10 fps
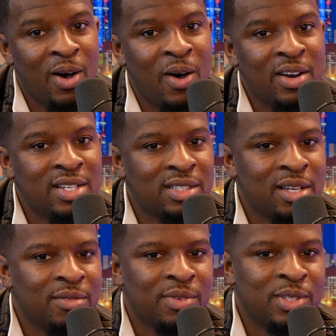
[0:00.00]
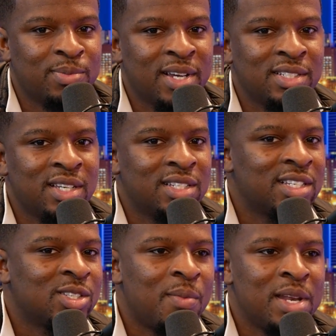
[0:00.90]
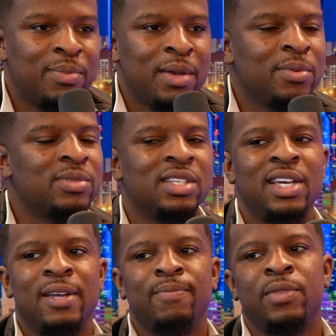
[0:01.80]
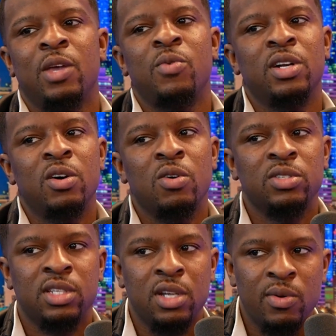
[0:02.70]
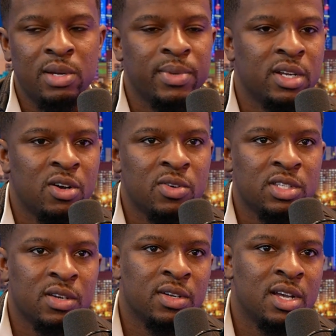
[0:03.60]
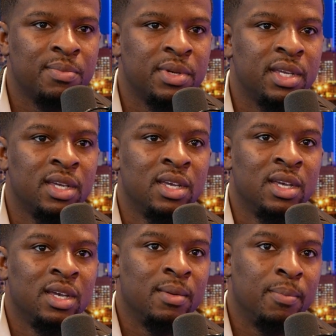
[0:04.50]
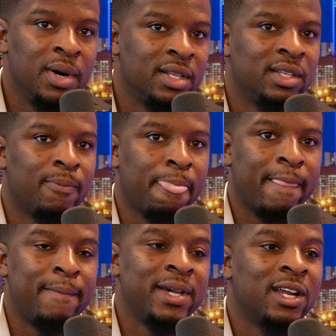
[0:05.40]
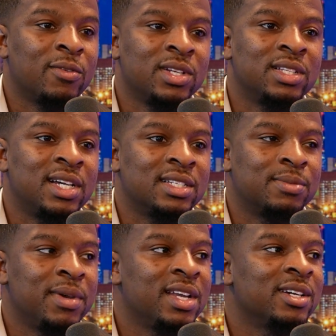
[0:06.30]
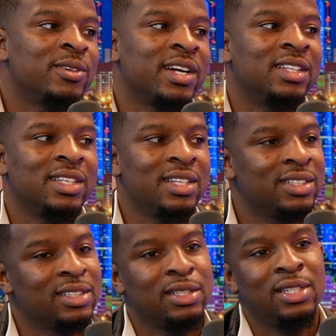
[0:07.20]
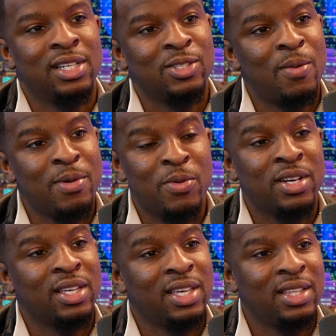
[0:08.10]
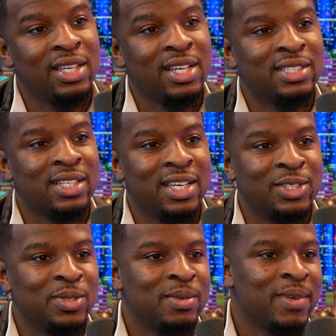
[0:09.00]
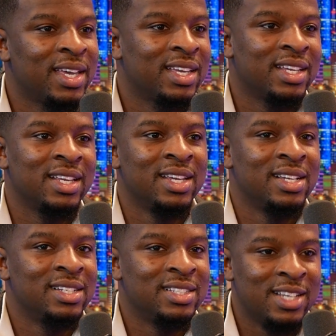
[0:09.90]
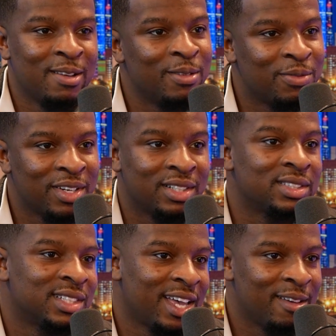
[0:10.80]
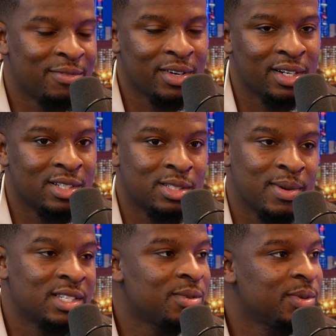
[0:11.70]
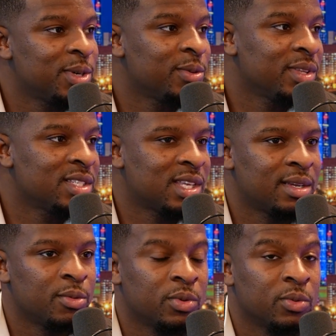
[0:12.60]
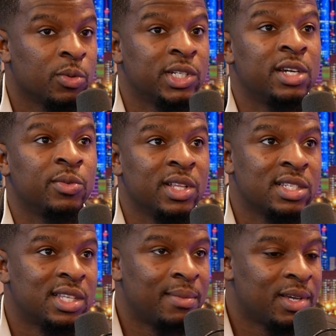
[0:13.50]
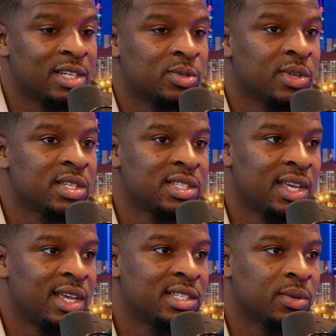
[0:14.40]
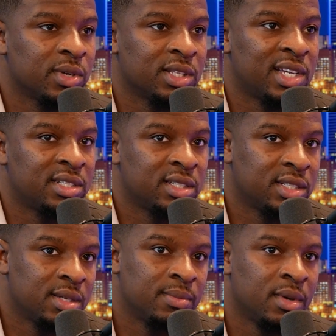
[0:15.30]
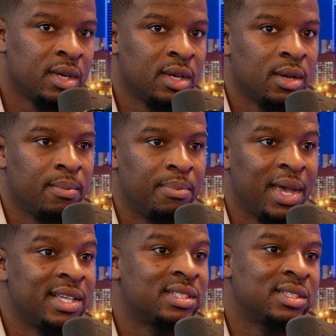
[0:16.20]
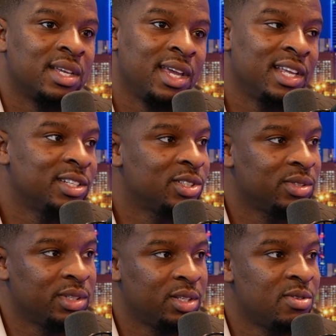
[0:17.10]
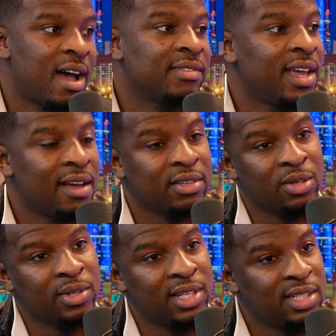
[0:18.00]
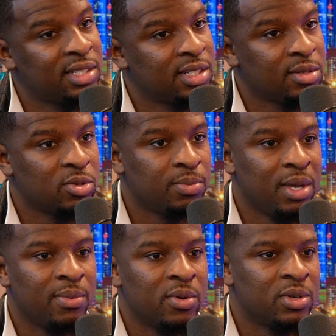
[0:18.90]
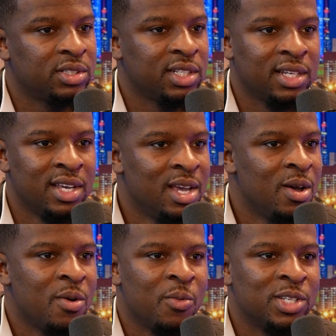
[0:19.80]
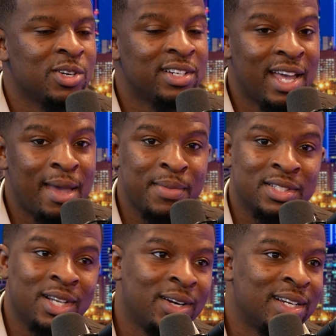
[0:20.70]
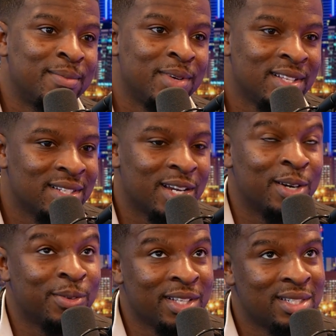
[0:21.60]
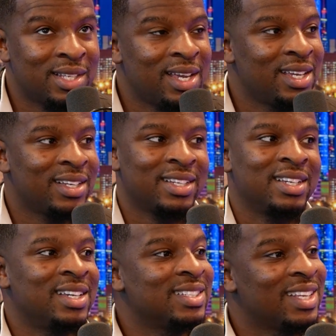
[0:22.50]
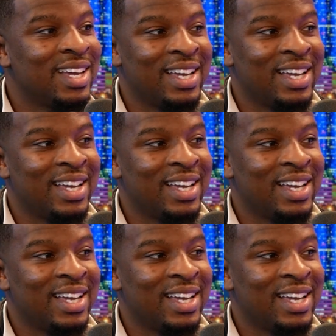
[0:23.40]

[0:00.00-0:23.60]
all that stuff, especially because there's so many people today, they want to wholesale, they want to build a wholesale company, but they may not realize being a great leader is going to be one of the key things to get you to making 7 figures, 8 figures, especially when we're in real estate, because real estate is a relationship-based industry. You have to have good relationships with people or shit. Once your name is dirt in real estate, it's like,